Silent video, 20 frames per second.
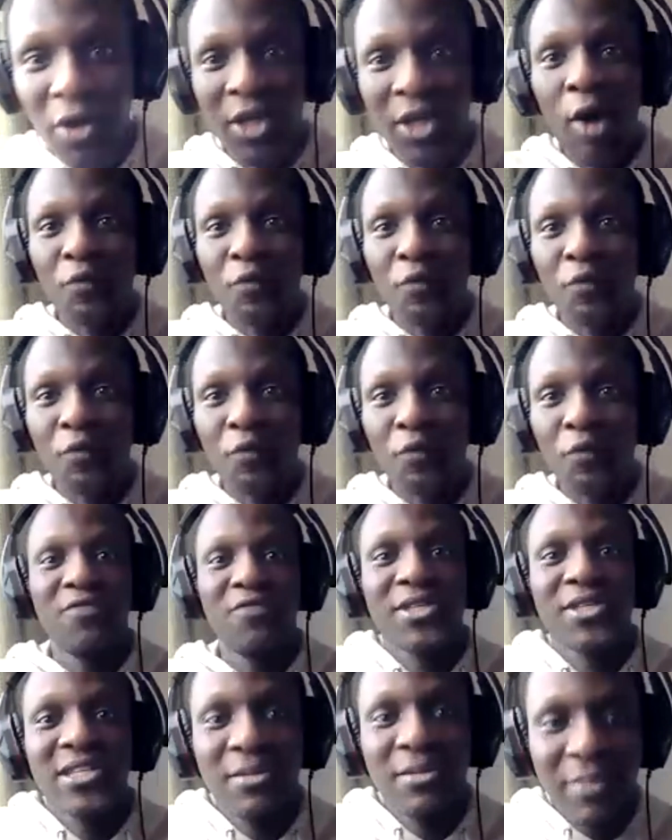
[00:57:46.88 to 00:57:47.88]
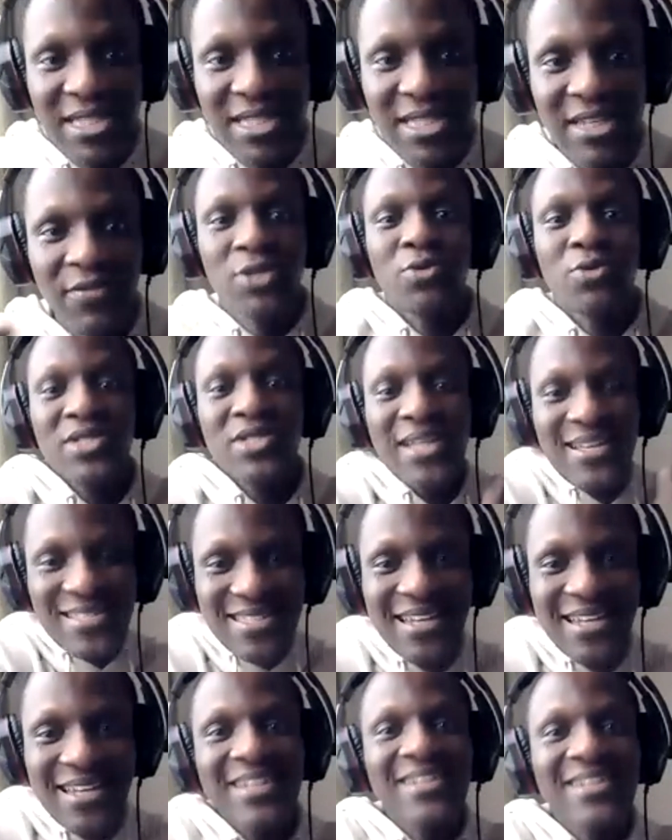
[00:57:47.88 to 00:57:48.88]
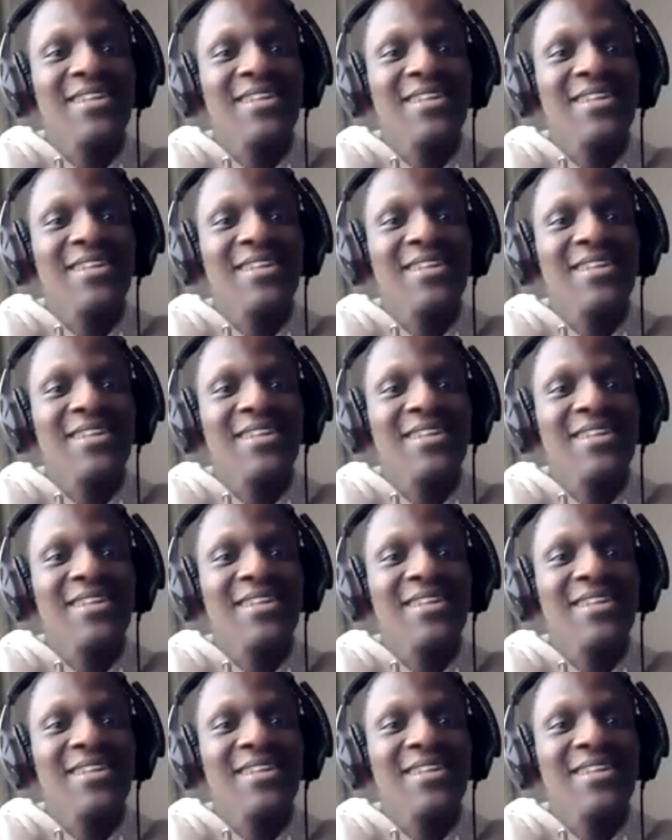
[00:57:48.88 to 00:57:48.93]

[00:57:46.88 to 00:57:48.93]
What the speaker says: or the office space you bought in the metaverse, you start selling